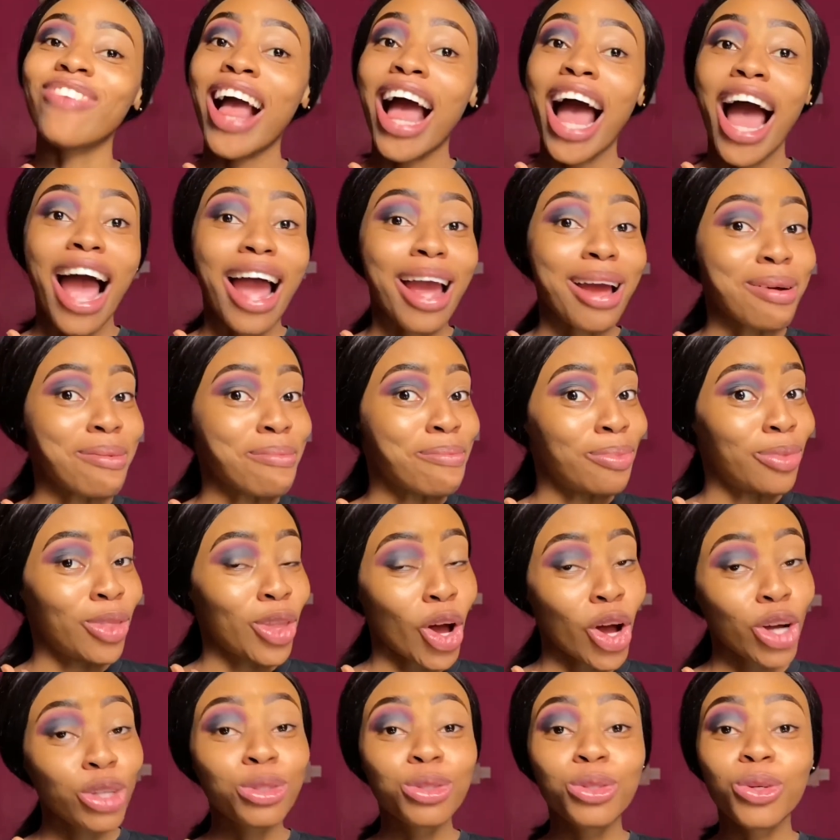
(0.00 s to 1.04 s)
I am
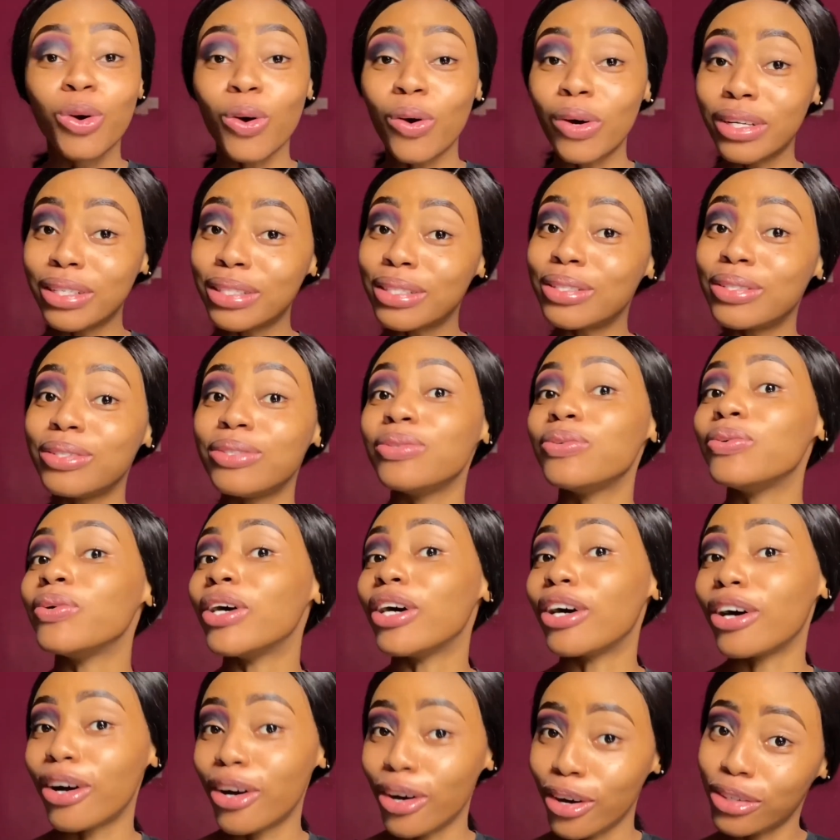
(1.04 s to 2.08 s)
not going to do
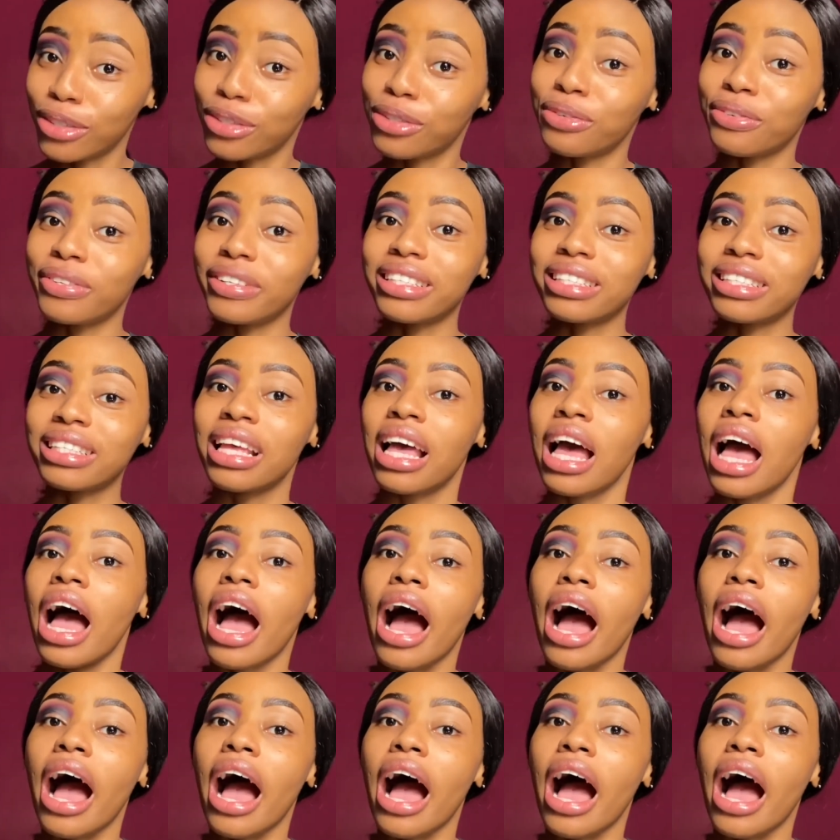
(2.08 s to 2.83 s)
a cut crease.